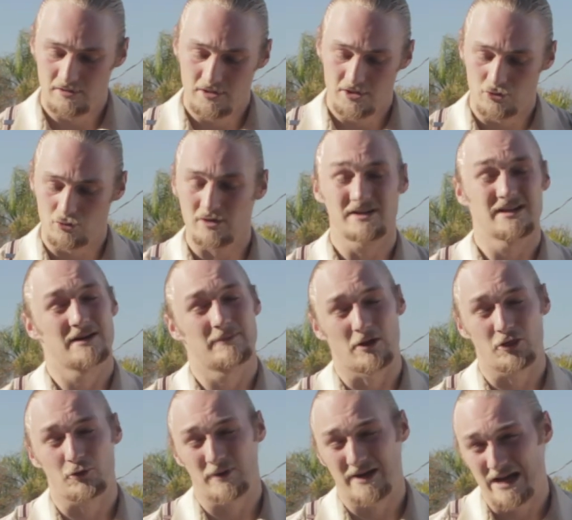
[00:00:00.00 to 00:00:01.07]
to need
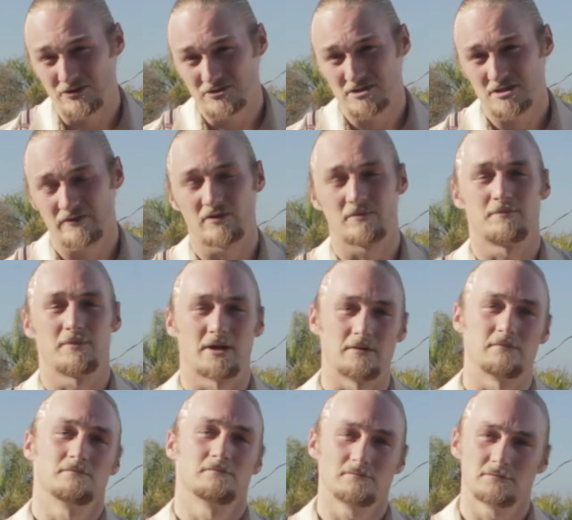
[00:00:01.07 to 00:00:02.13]
about 3 ounces of it,
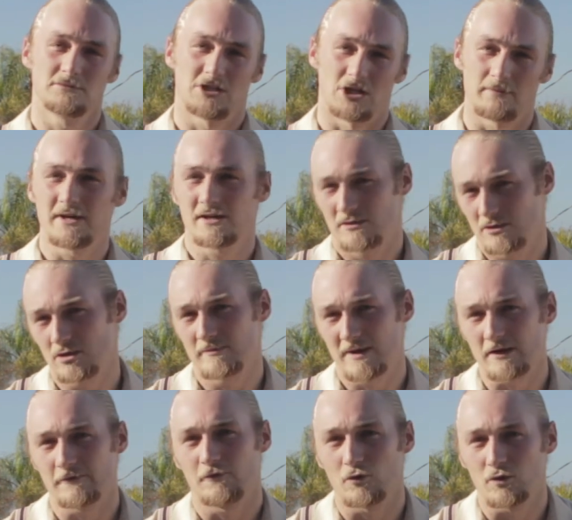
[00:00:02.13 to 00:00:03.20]
but you can
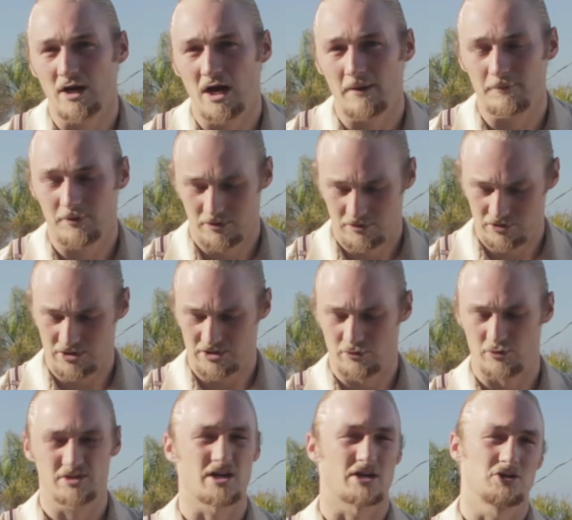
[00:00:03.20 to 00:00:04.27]
make a full cup just
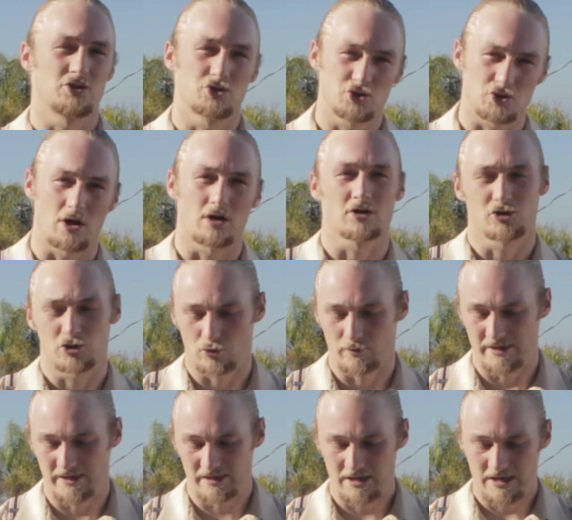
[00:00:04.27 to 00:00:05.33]
so it's not too strong or too
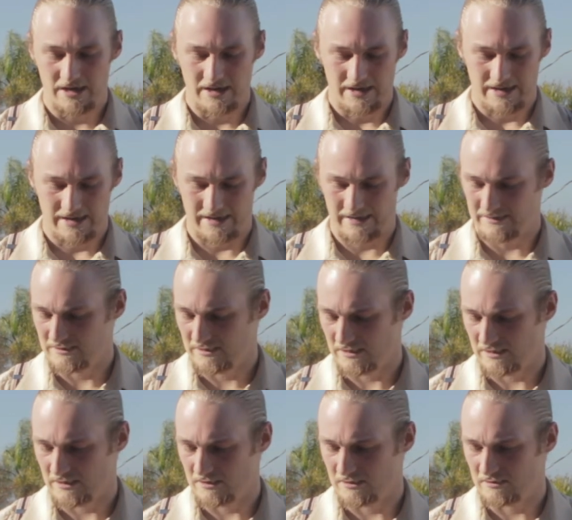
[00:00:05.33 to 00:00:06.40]
weak. And
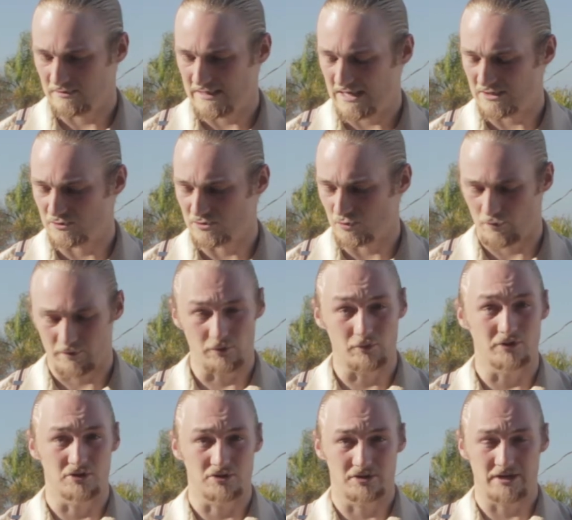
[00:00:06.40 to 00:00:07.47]
that is what we
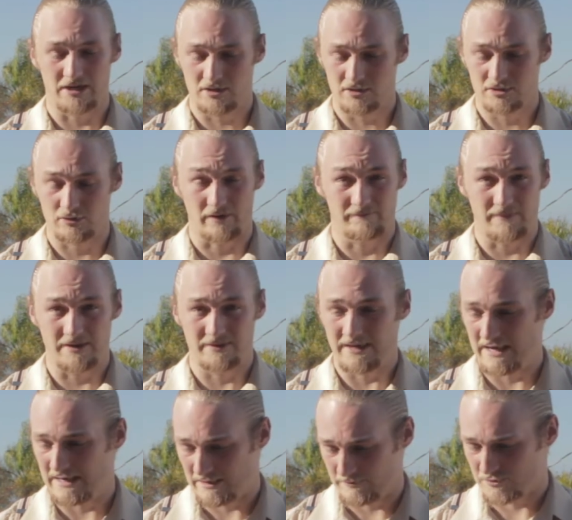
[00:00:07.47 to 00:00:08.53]
will use later. So I've made
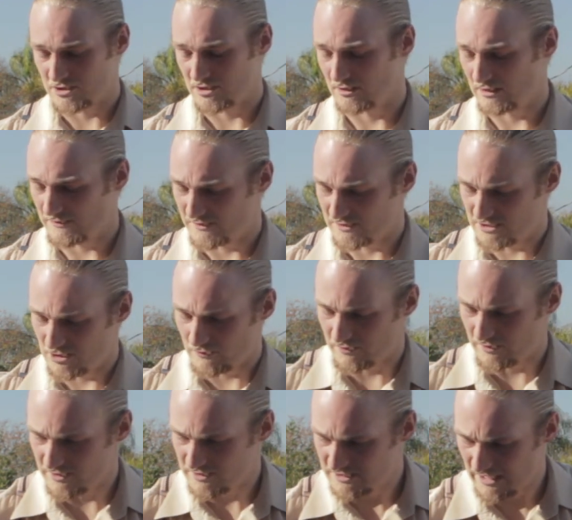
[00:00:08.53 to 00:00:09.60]
that, and I'm just going to let this sit over
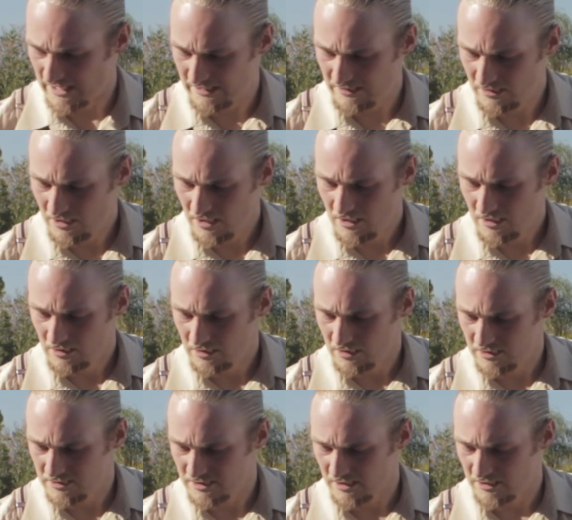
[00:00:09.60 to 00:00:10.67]
to the side
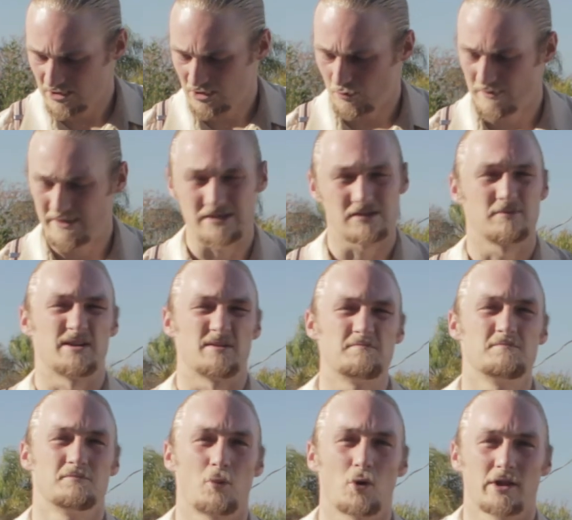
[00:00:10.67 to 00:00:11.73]
because you don't want that to be
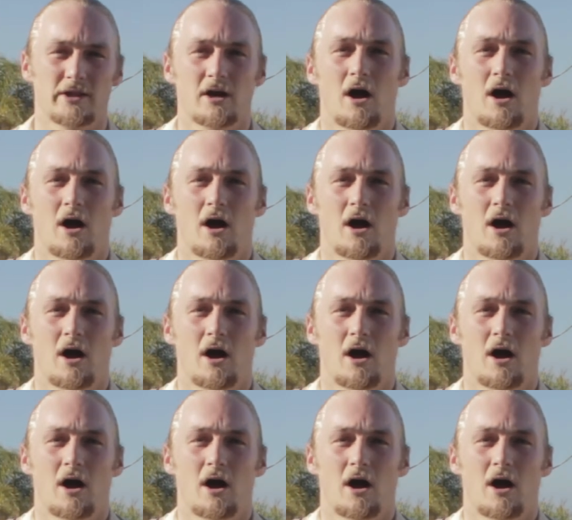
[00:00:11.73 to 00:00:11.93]
boiling